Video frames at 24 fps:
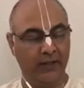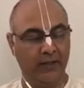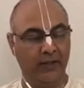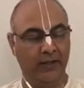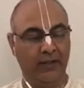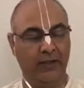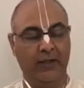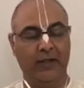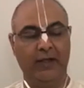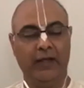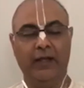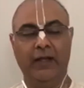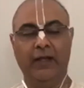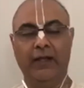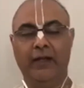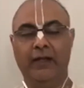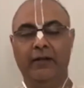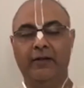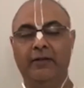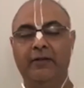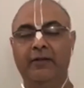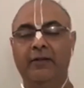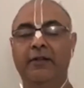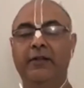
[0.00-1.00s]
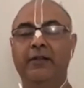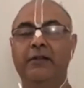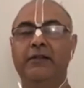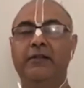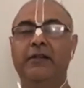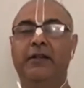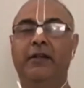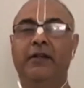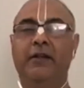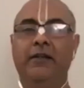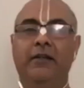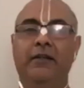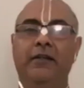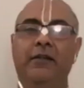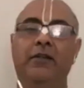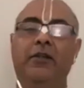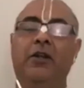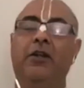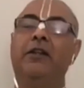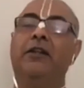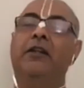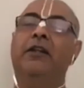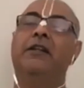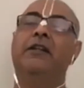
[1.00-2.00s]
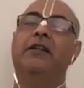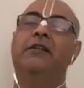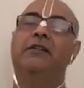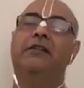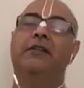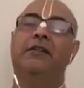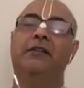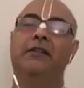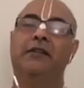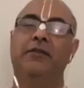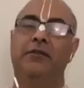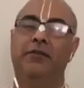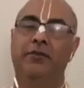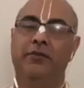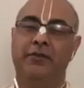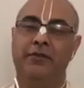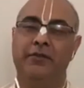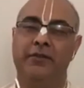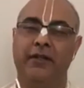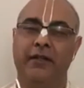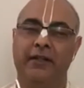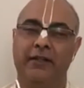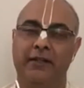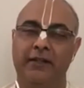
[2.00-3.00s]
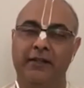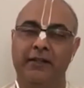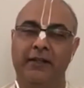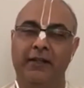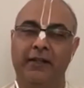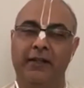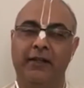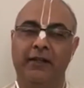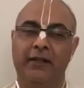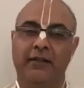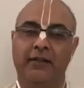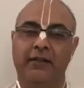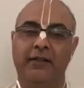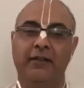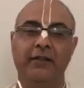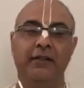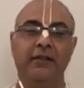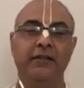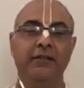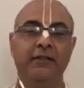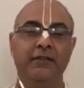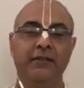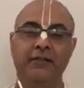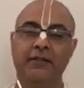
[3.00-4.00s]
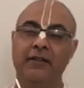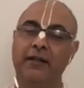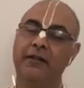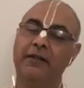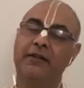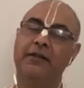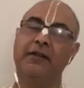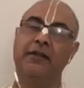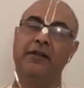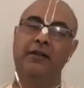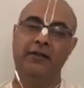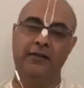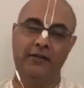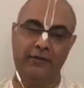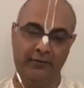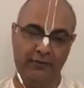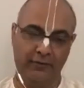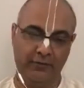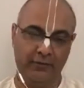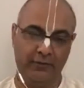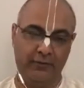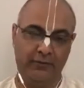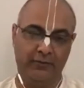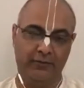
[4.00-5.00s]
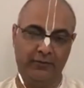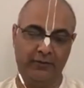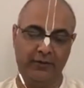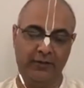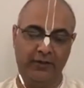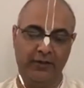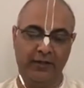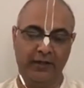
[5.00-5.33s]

And these are not the initiating gurus, rather they are the instructing gurus.